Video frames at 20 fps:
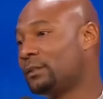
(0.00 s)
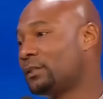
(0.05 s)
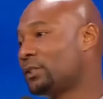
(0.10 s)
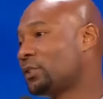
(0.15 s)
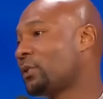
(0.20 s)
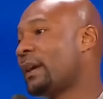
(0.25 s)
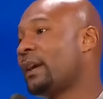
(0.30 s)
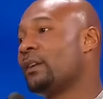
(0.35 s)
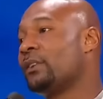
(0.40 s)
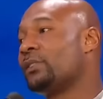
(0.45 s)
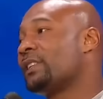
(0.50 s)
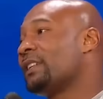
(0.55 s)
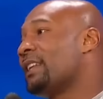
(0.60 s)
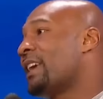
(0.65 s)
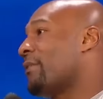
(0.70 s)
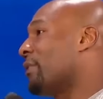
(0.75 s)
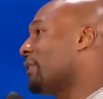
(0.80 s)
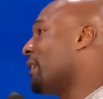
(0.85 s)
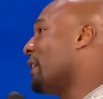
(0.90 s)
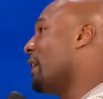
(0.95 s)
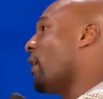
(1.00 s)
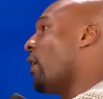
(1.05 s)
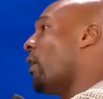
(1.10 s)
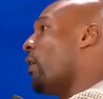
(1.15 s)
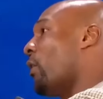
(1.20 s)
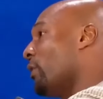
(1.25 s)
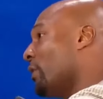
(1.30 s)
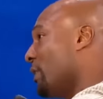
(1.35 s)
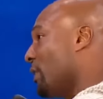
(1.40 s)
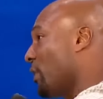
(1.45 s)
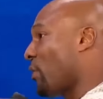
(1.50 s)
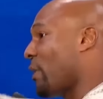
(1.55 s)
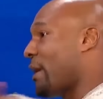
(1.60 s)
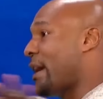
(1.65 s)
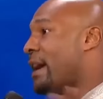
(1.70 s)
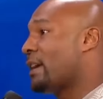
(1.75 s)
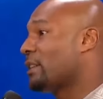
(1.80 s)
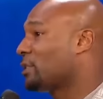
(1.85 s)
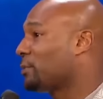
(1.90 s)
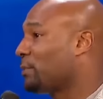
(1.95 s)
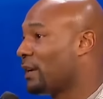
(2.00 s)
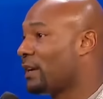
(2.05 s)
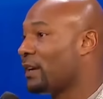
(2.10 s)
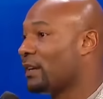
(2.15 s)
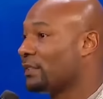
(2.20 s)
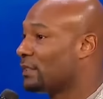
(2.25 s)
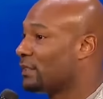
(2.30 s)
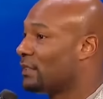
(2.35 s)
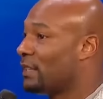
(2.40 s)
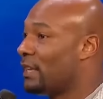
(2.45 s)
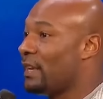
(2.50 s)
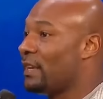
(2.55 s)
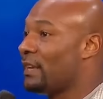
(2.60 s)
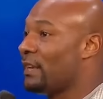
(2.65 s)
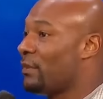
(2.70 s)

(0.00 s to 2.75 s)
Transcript: trailers and everything all in the grass because they,